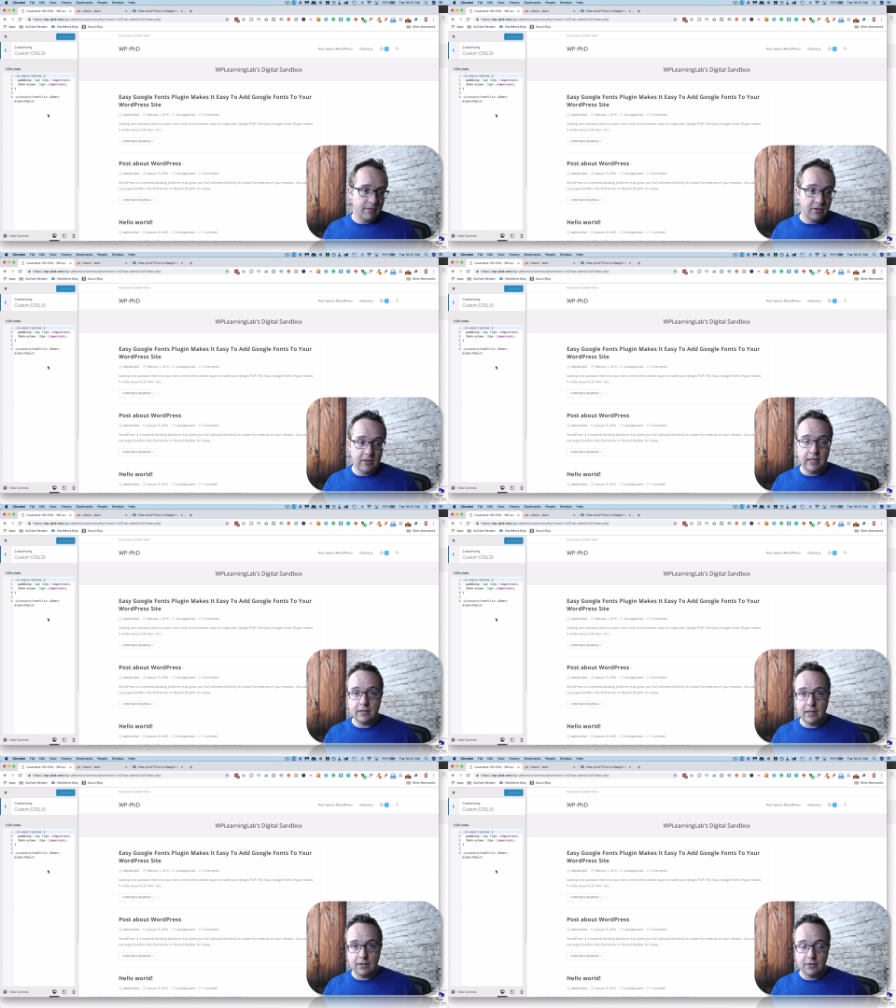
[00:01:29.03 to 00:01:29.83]
C
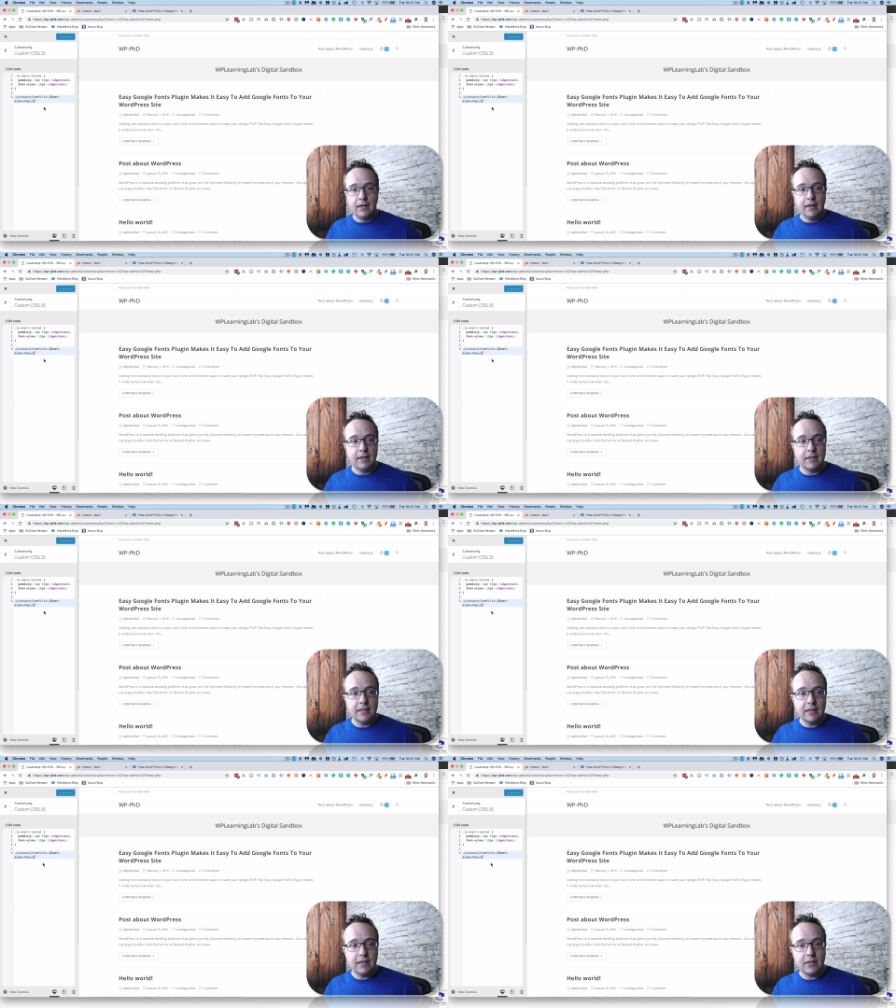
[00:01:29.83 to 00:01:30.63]
S S. And the
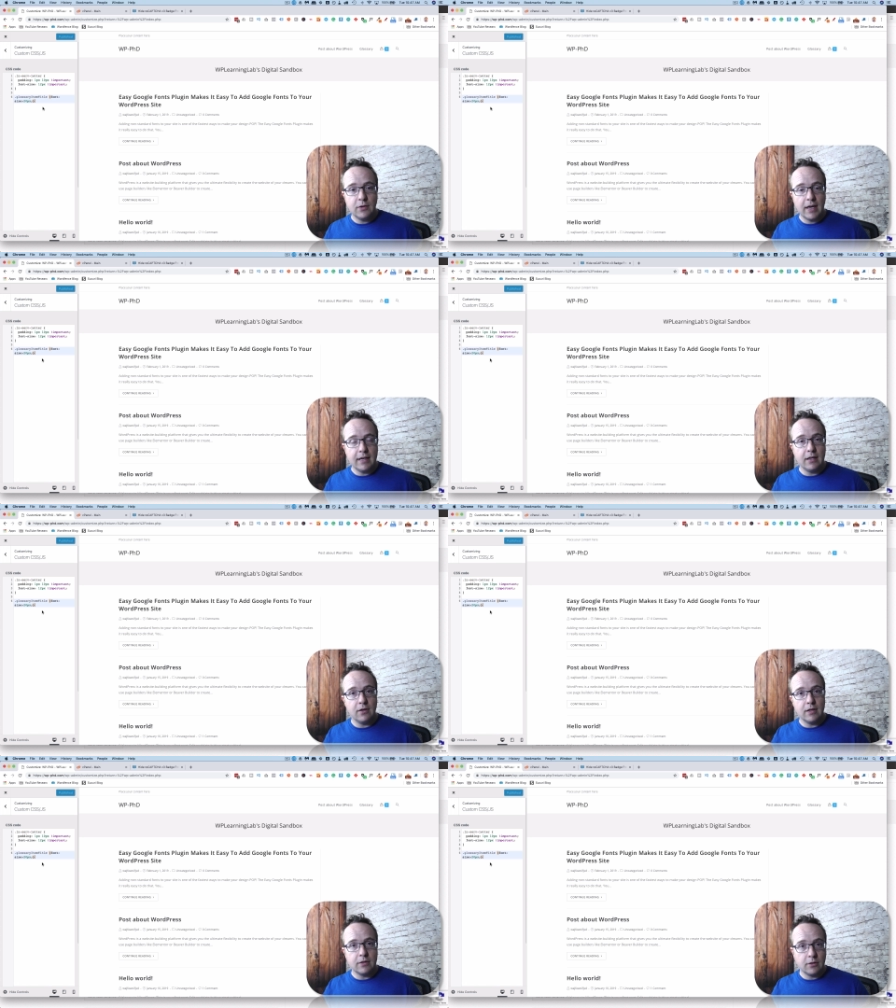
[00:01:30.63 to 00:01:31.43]
C S S you add
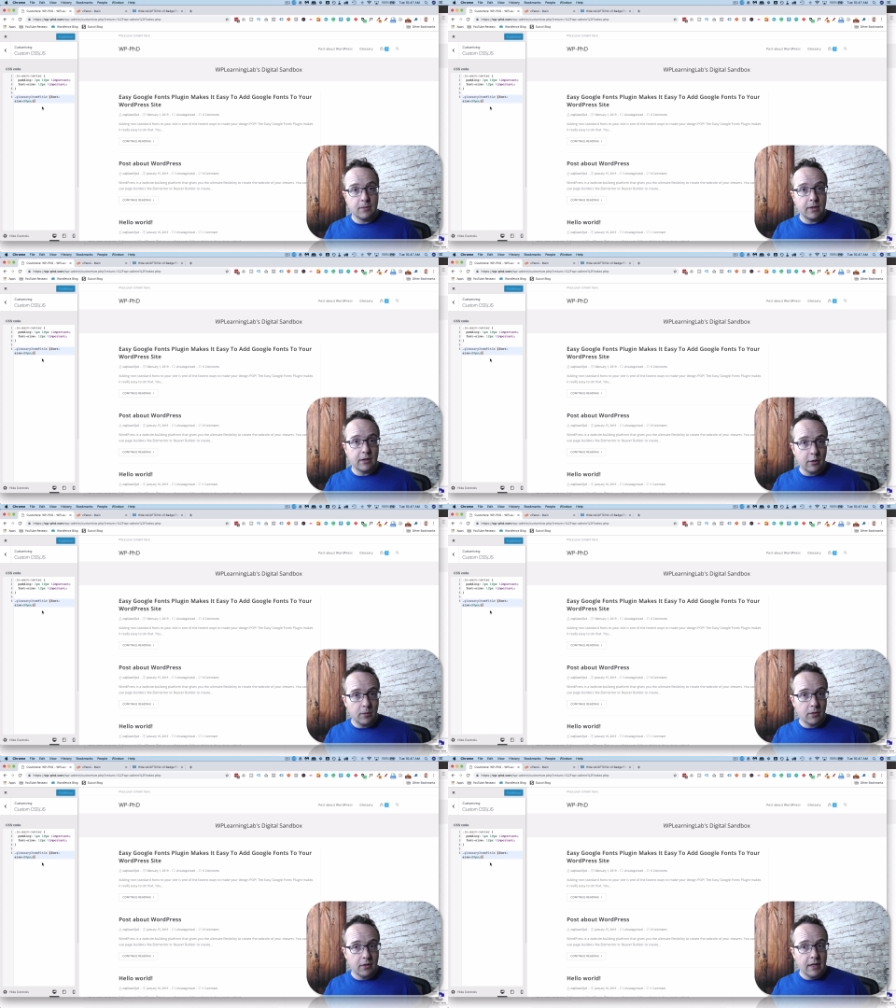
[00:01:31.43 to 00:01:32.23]
here is going to be
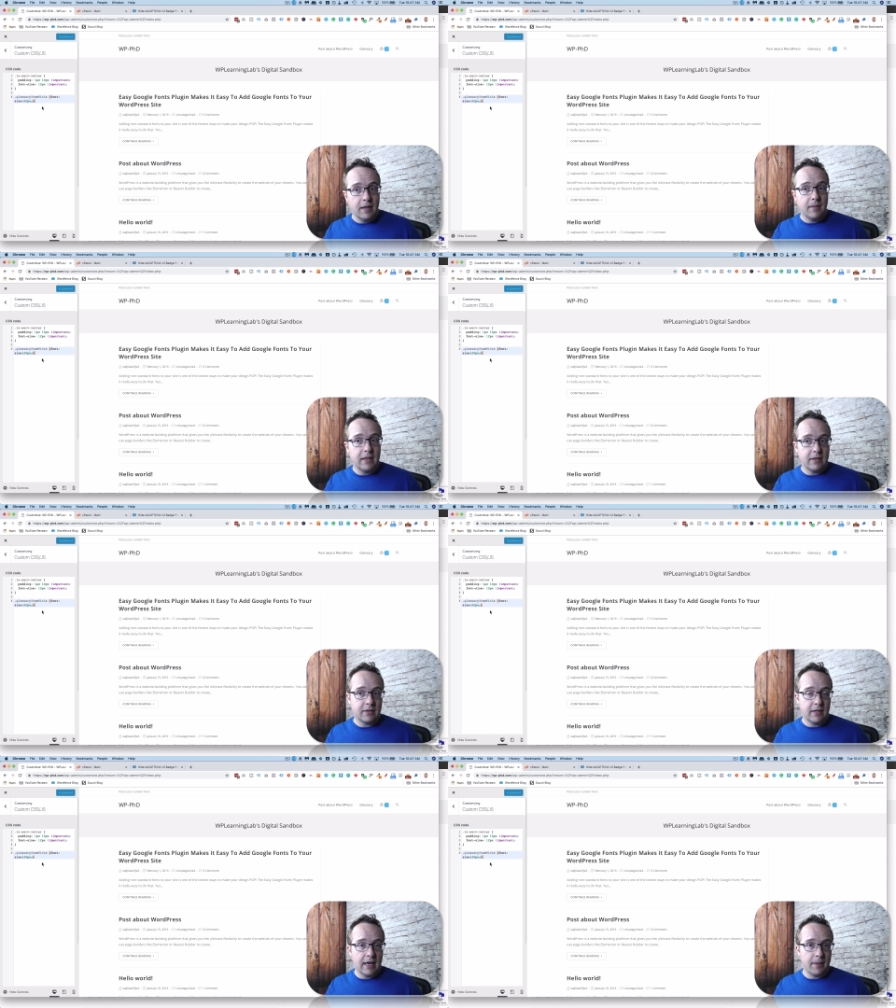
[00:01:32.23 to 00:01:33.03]
global, meaning it's
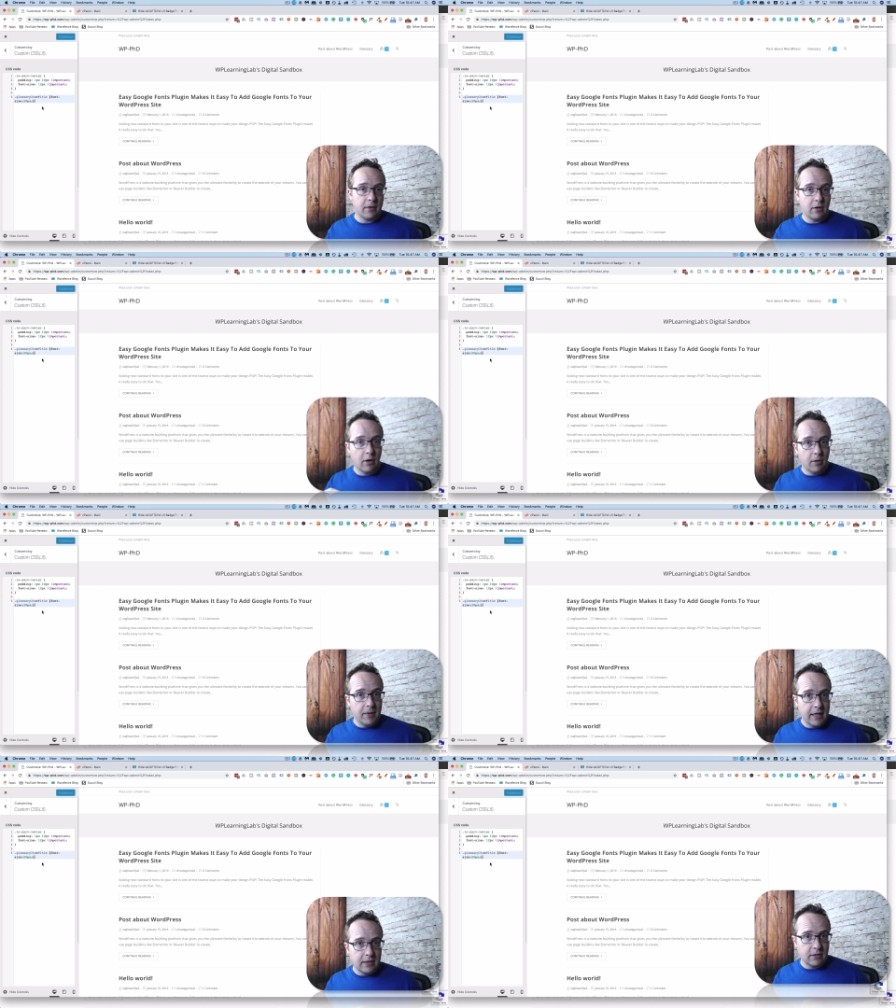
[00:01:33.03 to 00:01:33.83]
going to happen on all
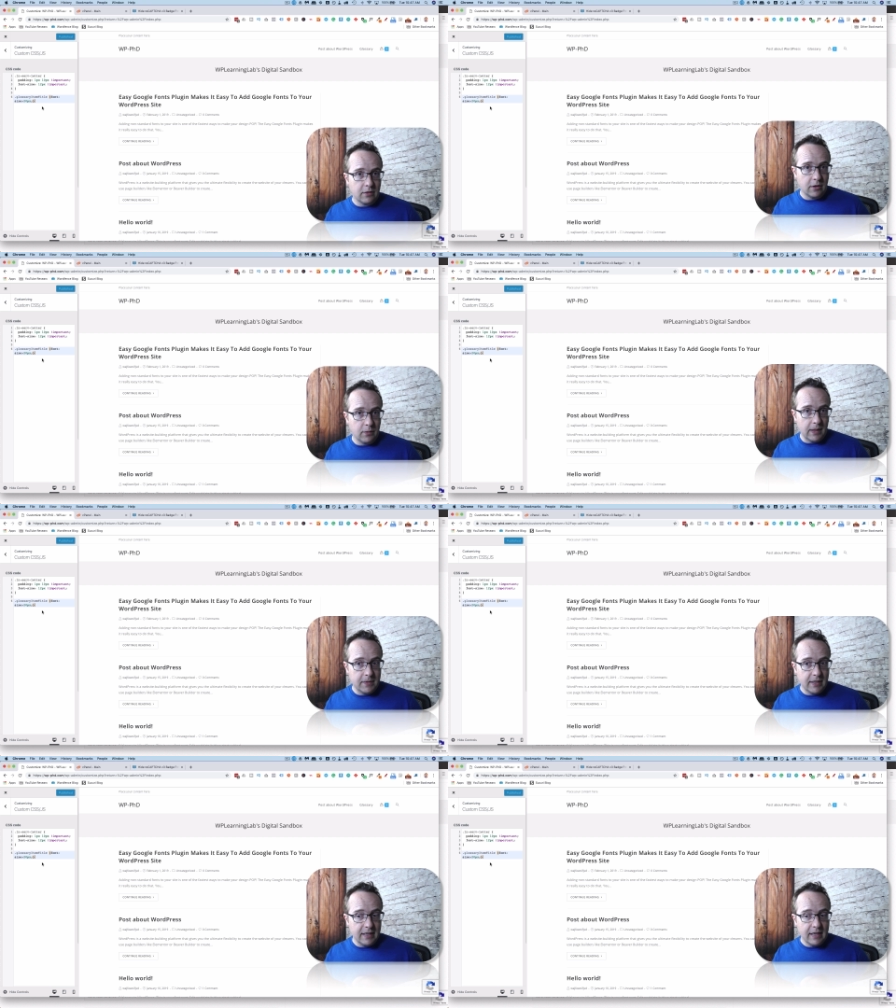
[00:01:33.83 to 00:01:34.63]
pages on your
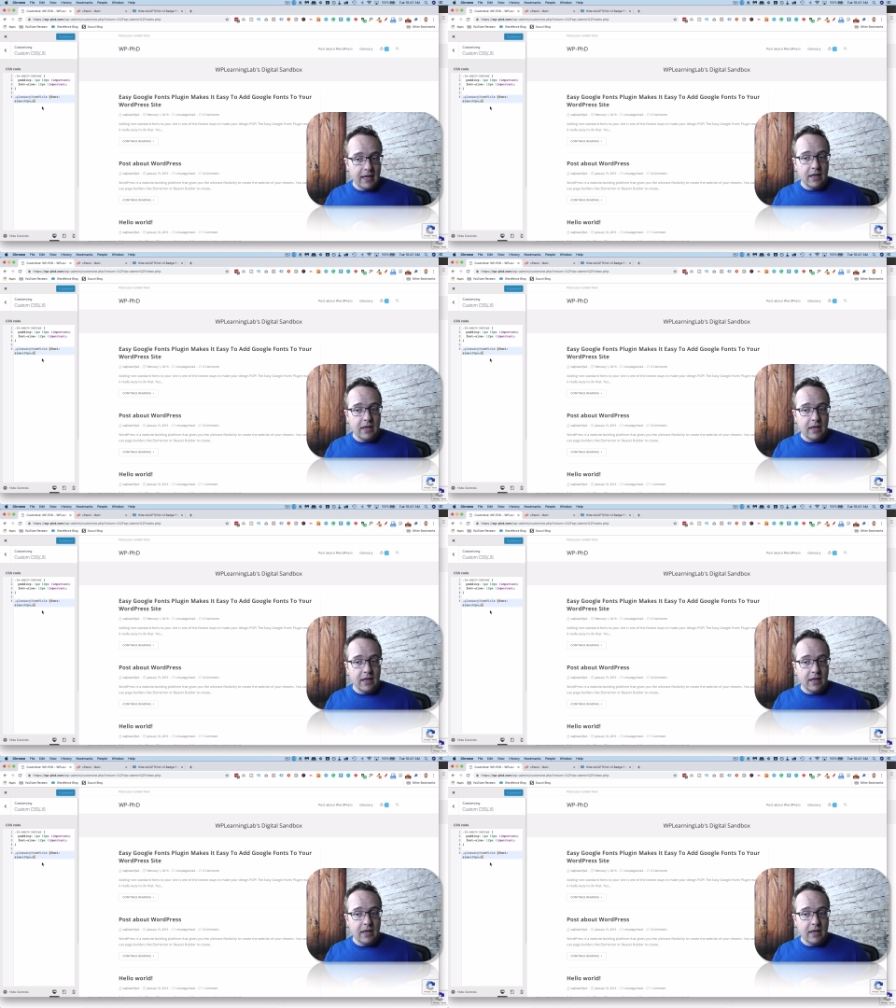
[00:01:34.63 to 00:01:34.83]
website.